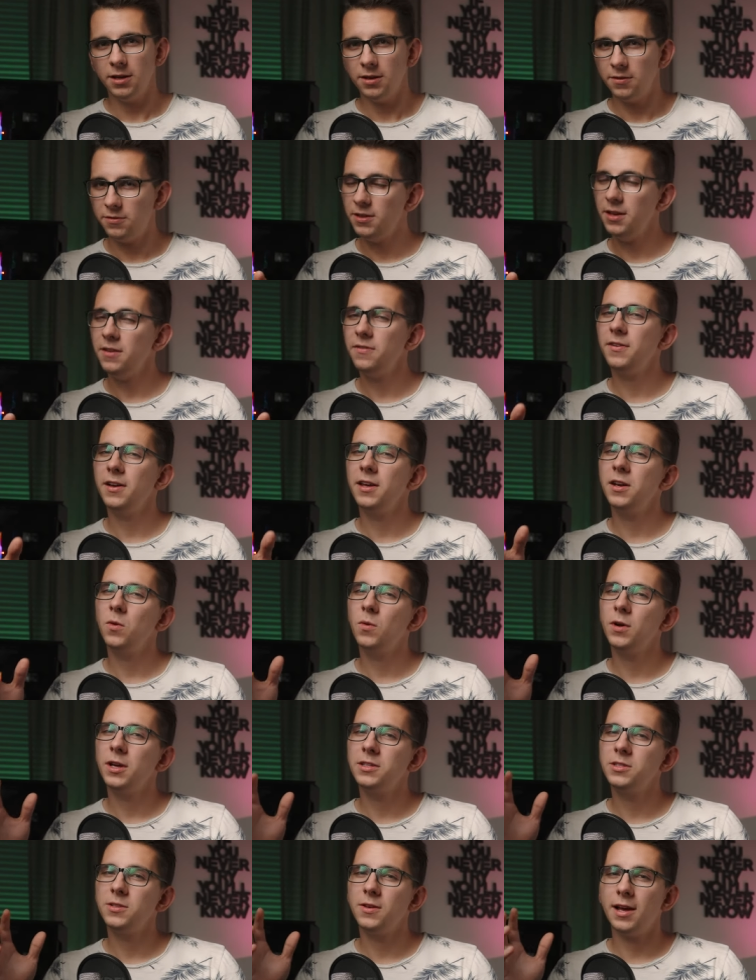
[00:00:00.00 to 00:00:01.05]
If they find a
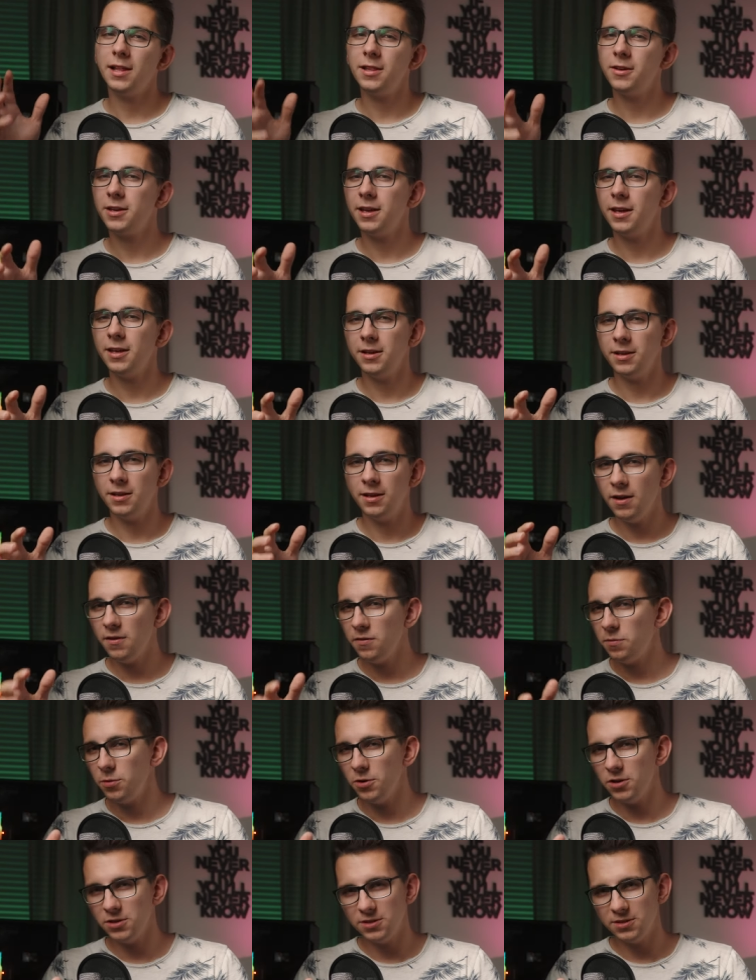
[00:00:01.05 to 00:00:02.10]
way to allocate enough
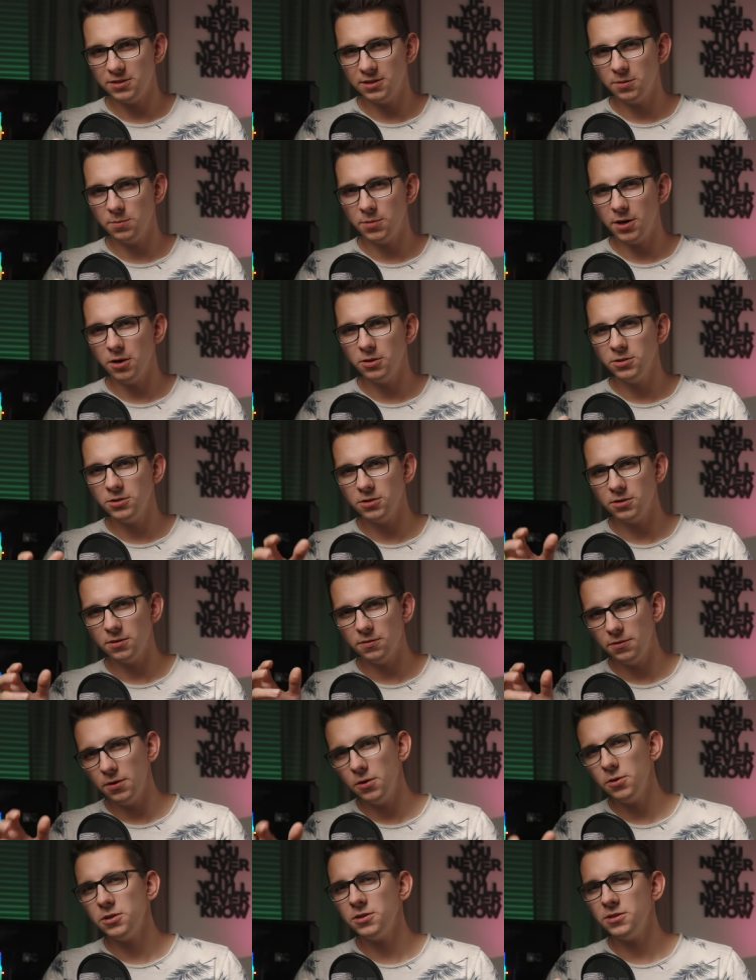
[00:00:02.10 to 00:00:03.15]
processing power to the
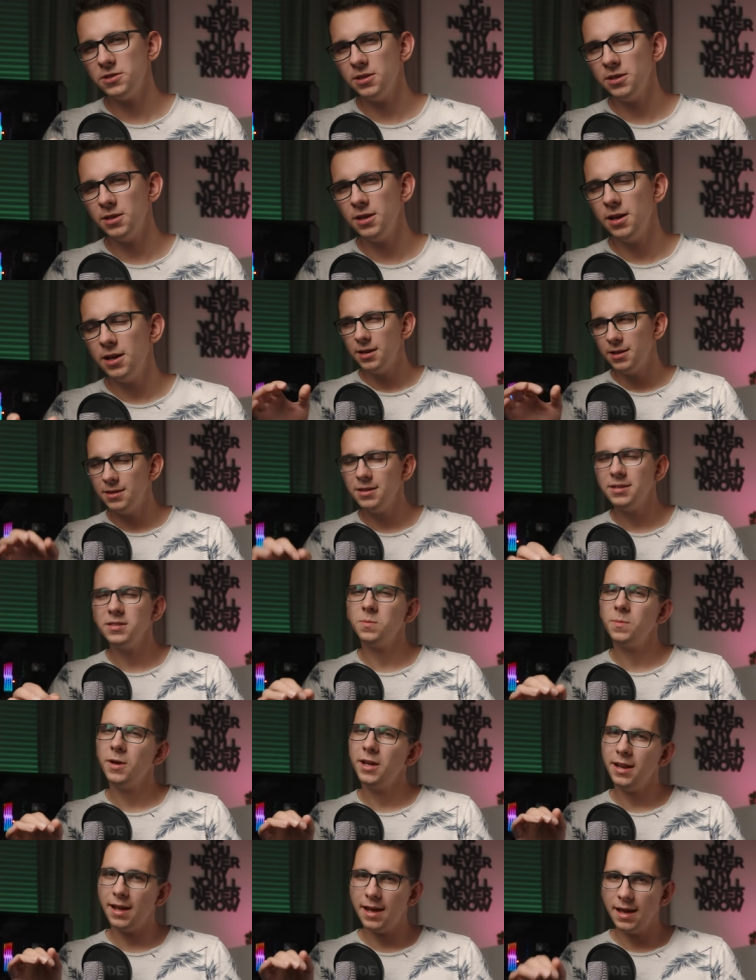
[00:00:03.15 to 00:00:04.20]
focusing, this
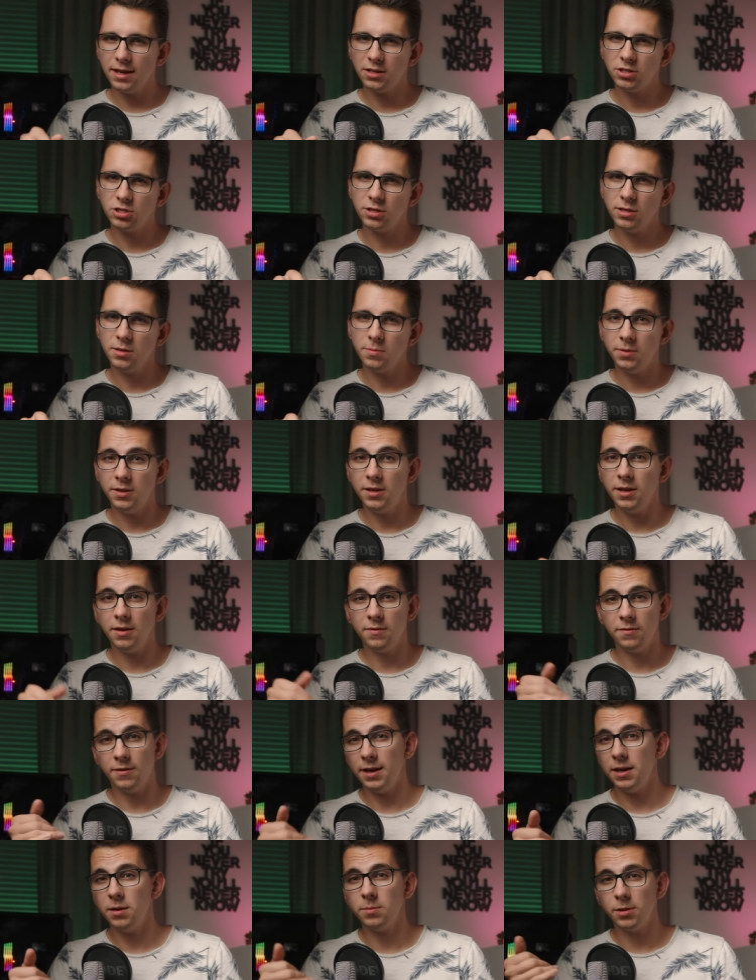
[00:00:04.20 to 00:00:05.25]
might actually be a
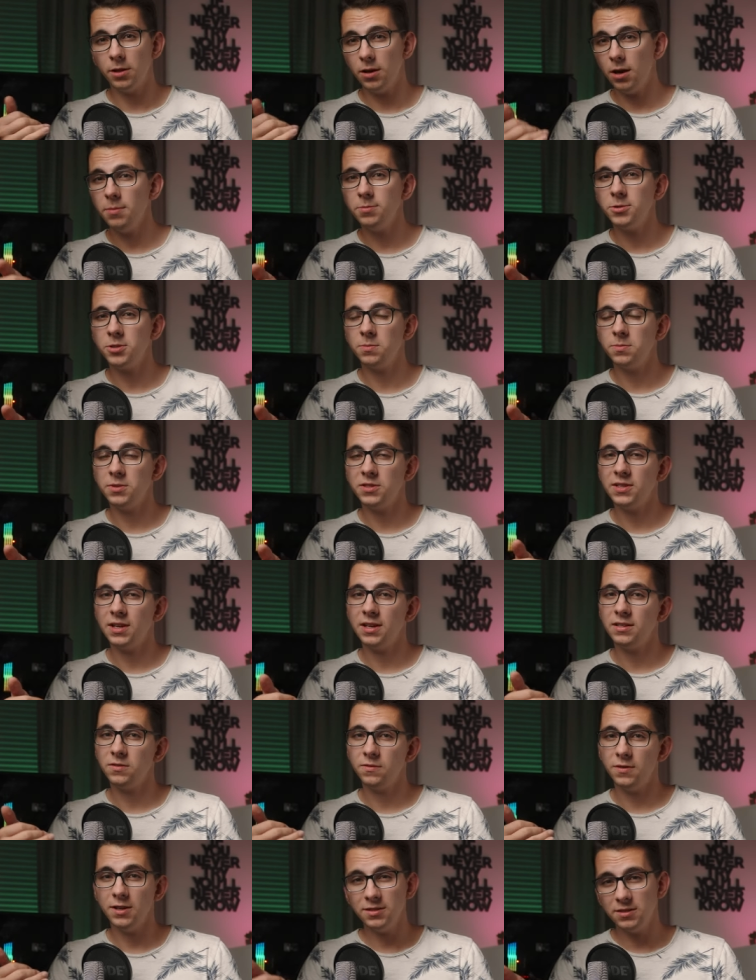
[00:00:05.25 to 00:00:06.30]
viable option
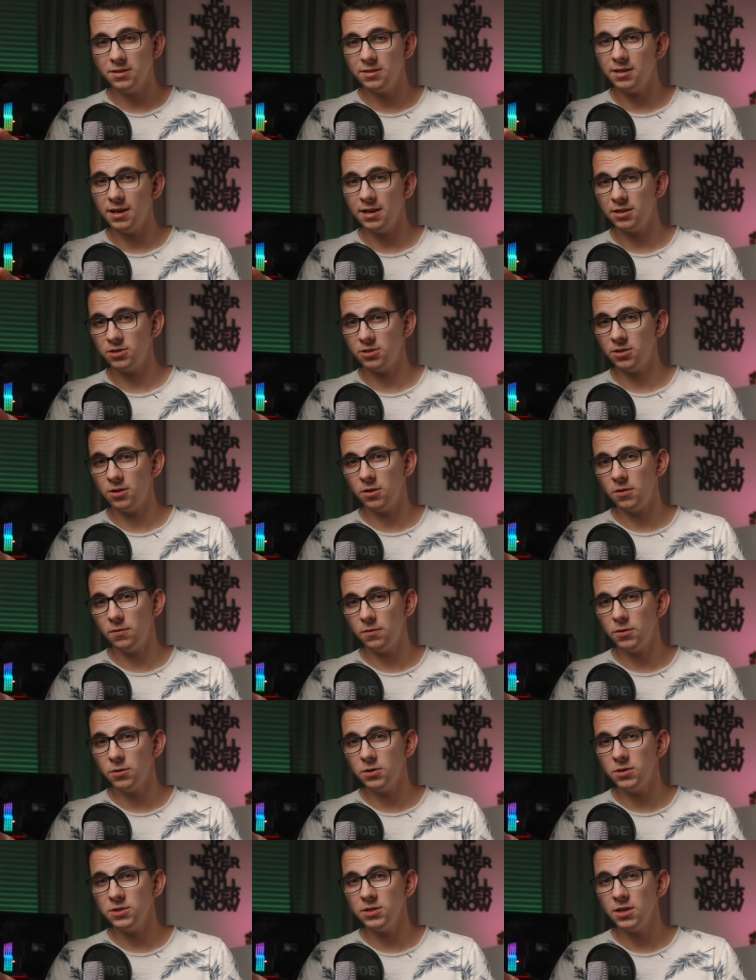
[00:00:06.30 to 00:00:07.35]
besides phase detection
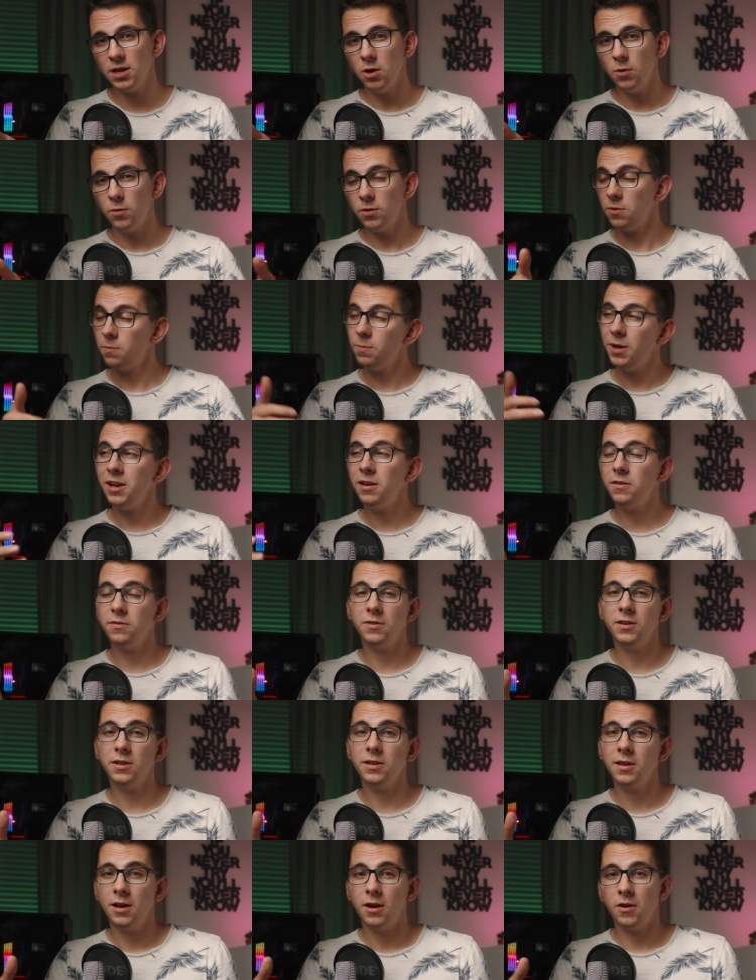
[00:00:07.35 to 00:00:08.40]
autofocus, with the
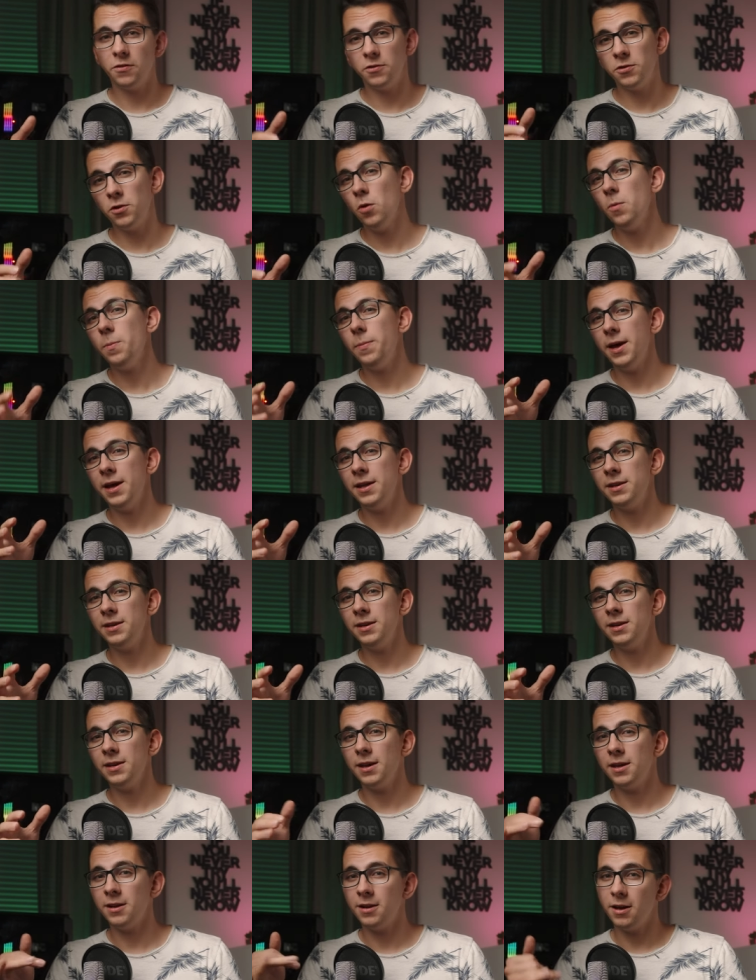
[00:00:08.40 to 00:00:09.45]
benefit of no
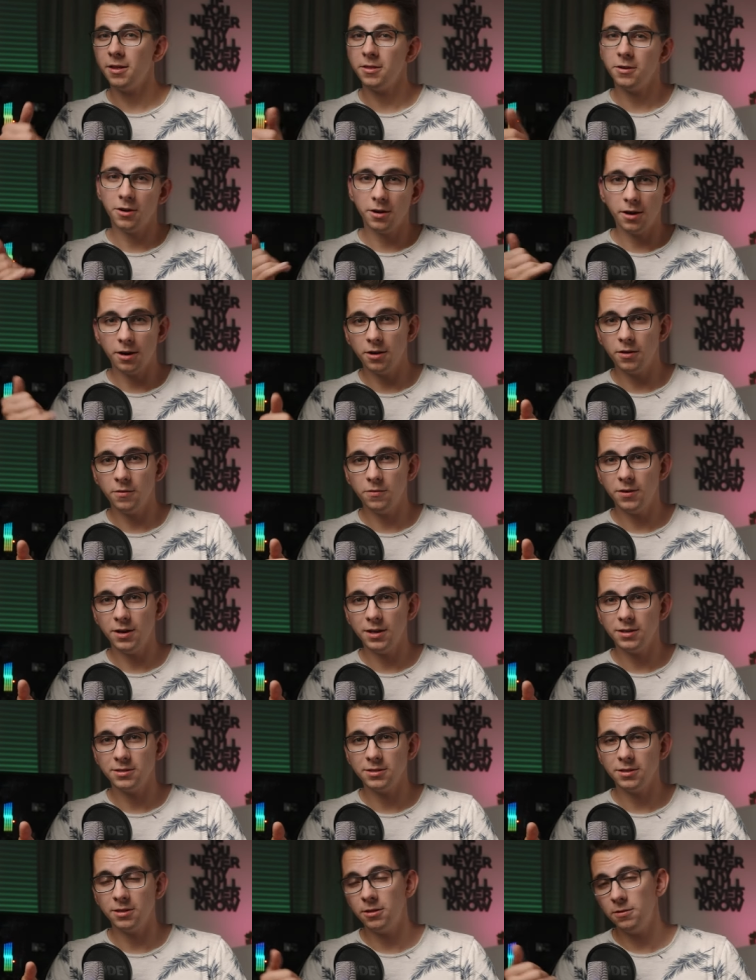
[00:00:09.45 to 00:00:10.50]
banding and other
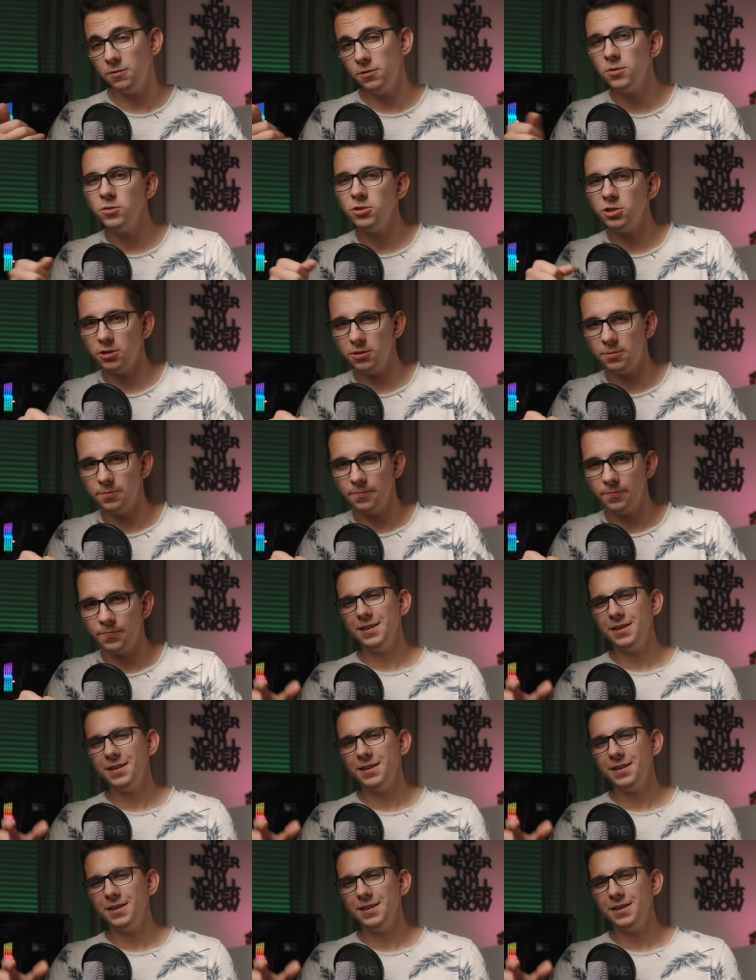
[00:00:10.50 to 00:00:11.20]
artifacts in the future.